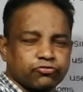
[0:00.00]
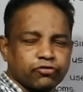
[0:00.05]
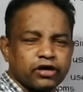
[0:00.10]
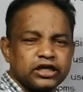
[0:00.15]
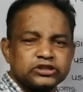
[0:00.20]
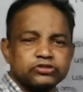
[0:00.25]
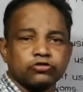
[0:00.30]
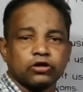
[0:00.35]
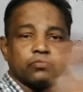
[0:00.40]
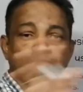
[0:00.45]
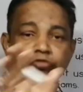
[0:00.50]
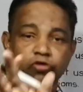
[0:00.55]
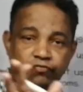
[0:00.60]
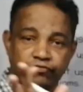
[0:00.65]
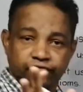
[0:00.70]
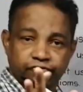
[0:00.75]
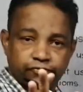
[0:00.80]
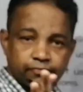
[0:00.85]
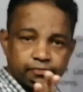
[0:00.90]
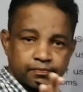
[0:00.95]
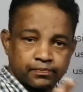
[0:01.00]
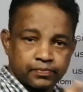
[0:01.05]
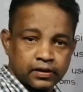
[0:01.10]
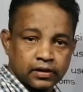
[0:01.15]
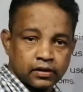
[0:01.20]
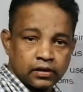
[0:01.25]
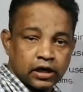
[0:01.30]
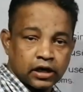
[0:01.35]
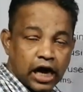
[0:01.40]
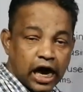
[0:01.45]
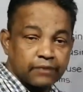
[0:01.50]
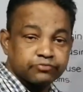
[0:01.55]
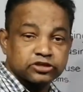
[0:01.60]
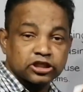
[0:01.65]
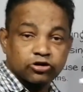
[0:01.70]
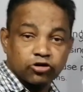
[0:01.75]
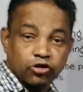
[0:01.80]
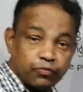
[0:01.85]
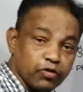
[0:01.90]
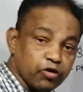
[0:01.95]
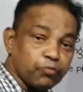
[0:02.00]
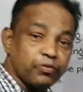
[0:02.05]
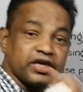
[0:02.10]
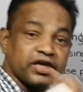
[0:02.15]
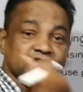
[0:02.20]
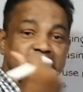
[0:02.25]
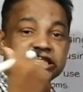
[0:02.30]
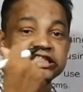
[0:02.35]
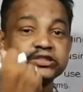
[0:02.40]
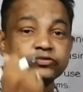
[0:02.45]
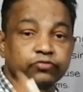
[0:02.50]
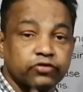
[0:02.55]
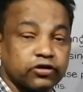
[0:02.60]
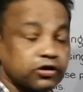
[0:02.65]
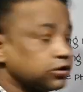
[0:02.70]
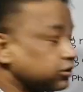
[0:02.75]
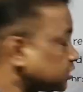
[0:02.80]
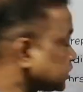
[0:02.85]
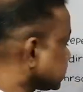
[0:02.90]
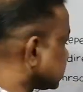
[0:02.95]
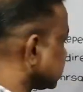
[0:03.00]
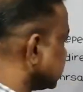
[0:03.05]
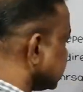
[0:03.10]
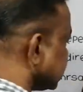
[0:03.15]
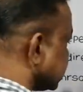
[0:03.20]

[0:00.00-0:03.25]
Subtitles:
Try to remove. After removing these words,